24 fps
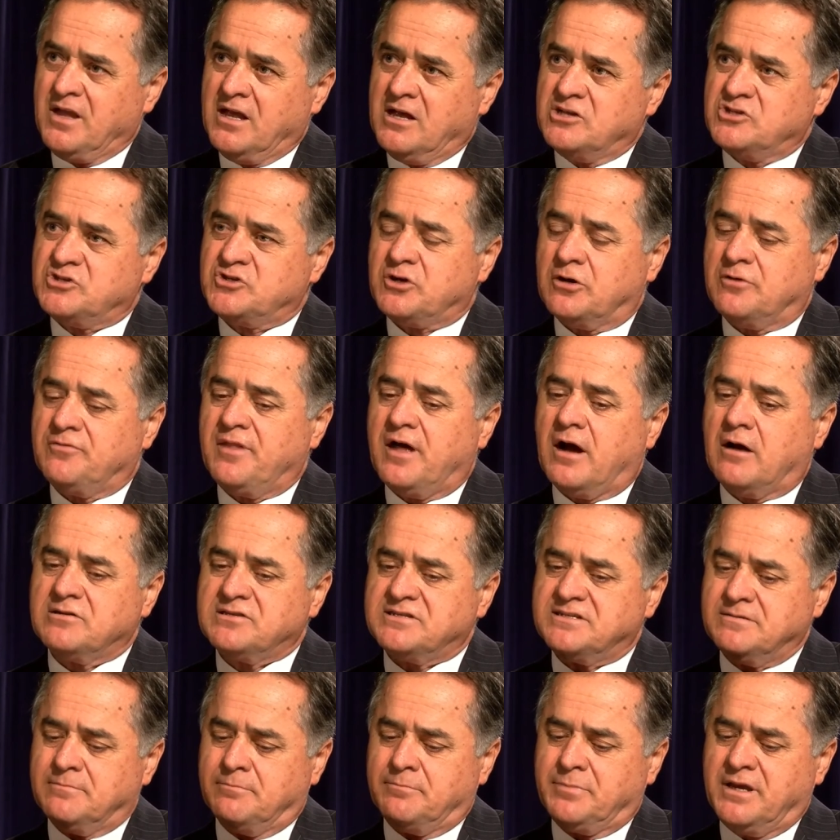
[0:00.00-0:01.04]
So now,
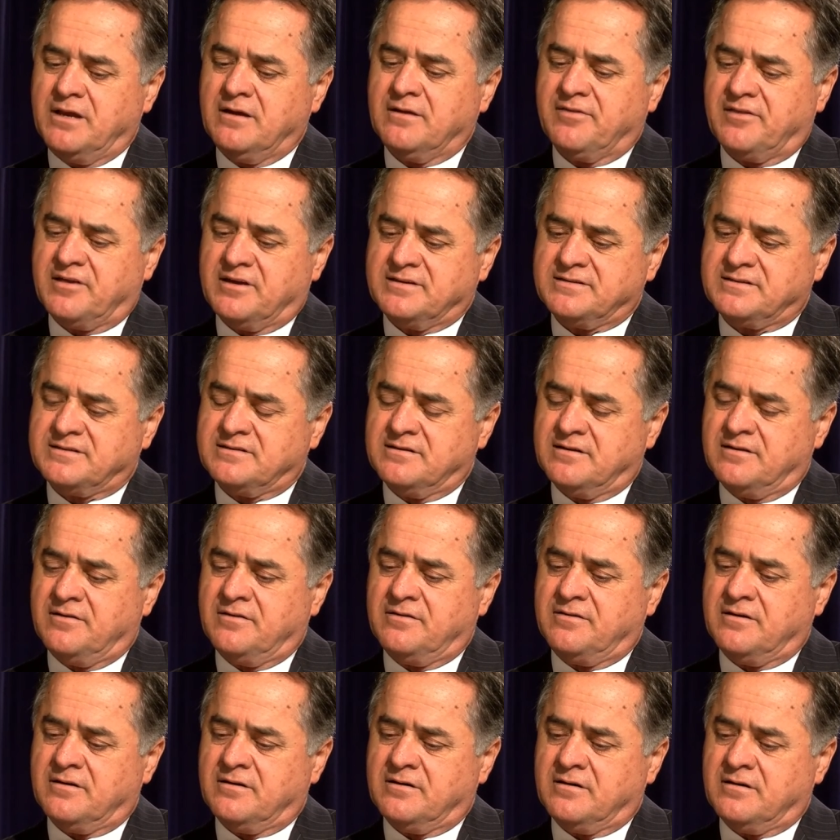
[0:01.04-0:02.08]
being this, uh,
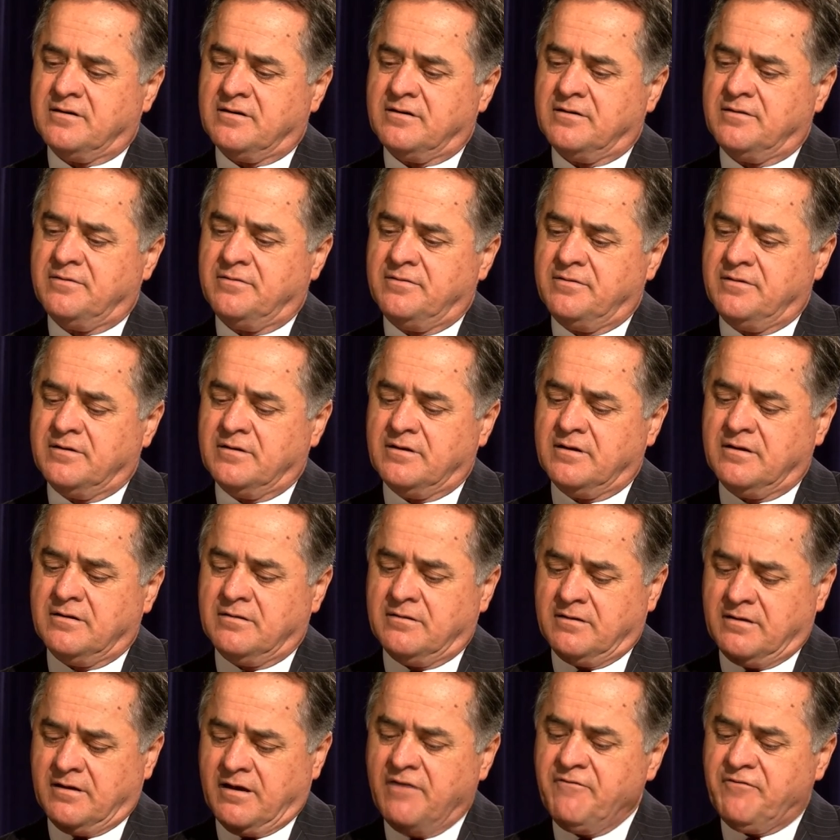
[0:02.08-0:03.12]
the, the,
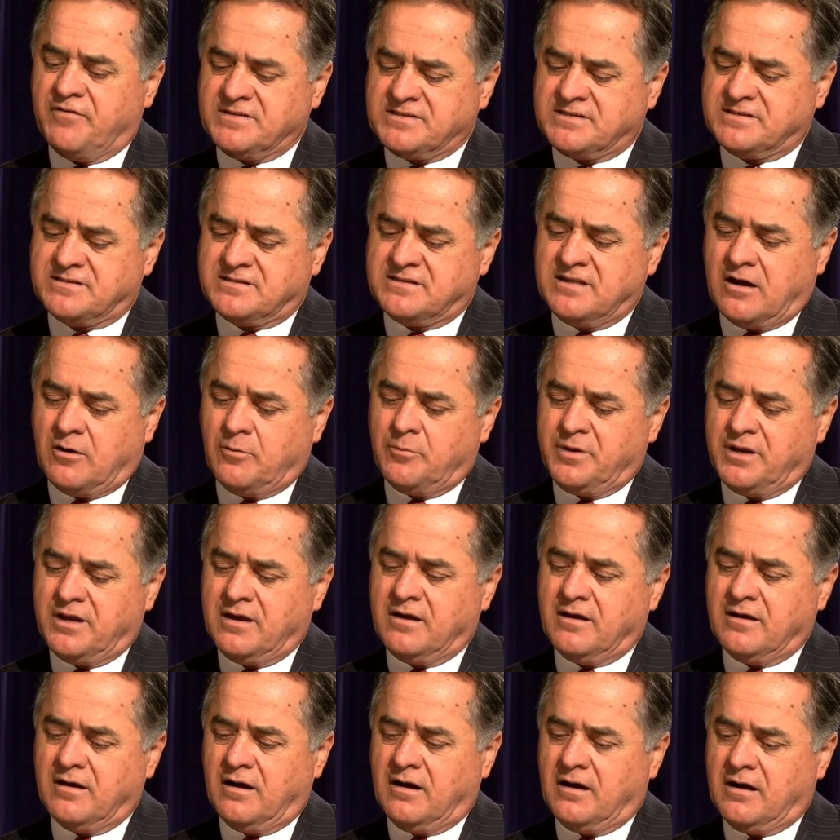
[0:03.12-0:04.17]
the emphasis now
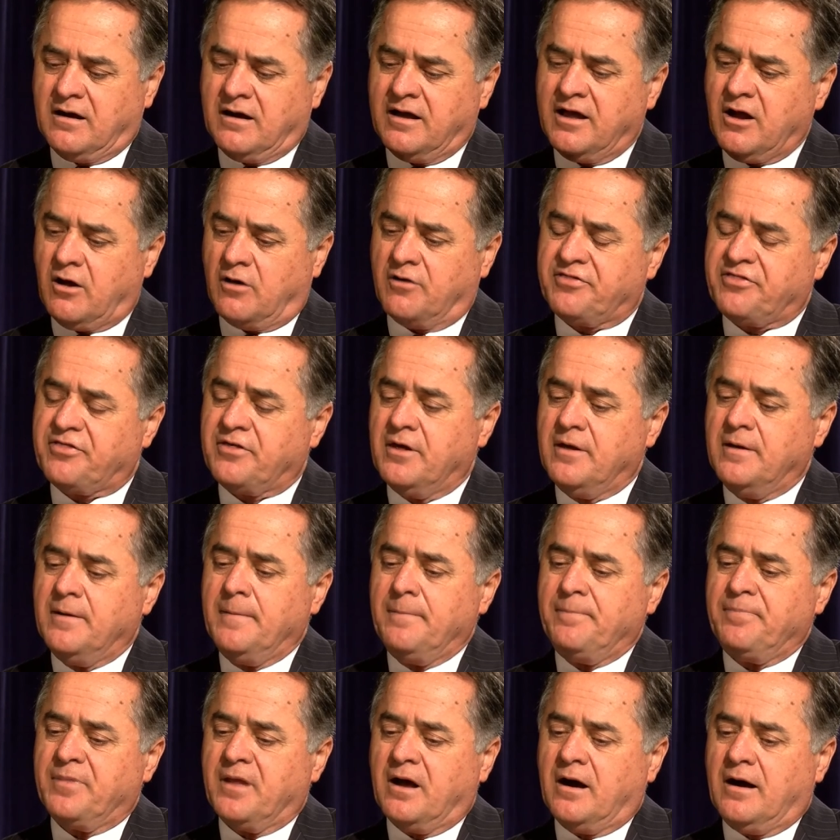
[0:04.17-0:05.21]
being uh, health,
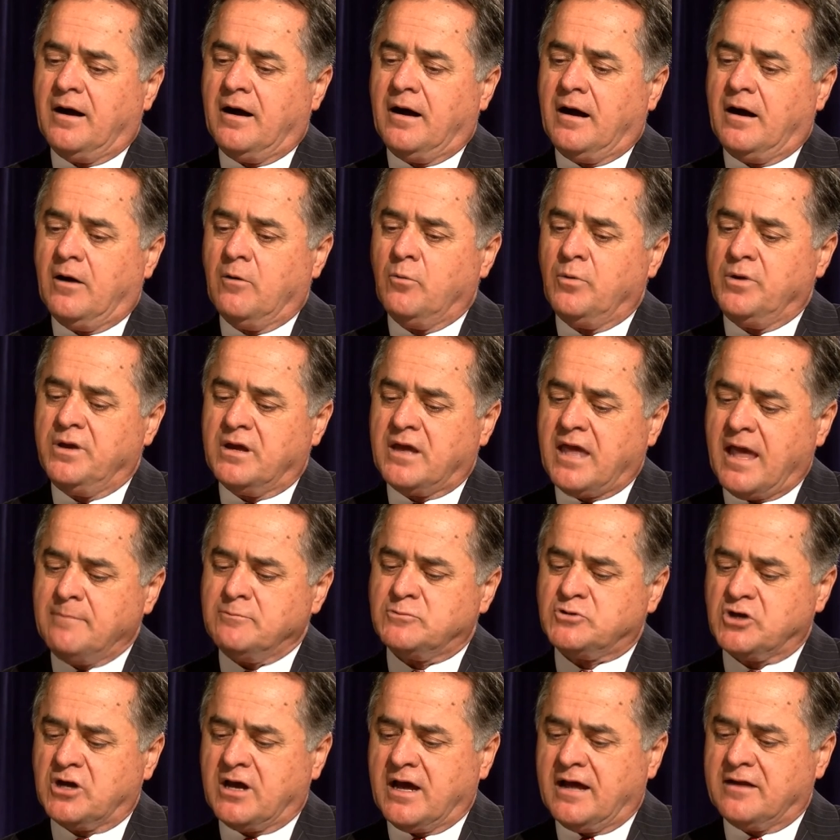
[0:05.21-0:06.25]
uh, we came
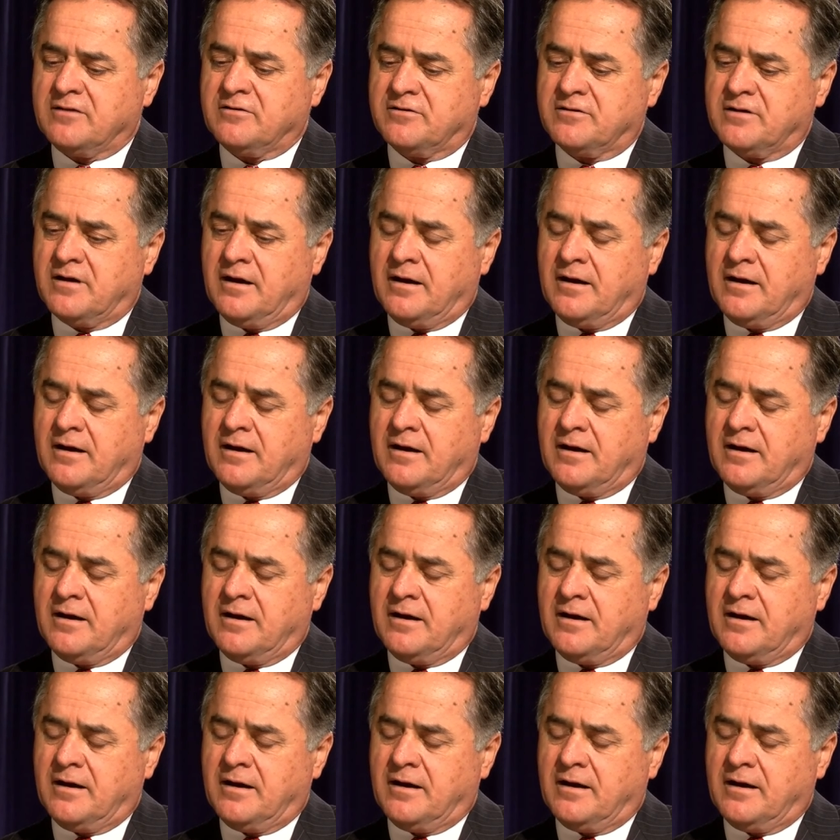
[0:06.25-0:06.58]
together.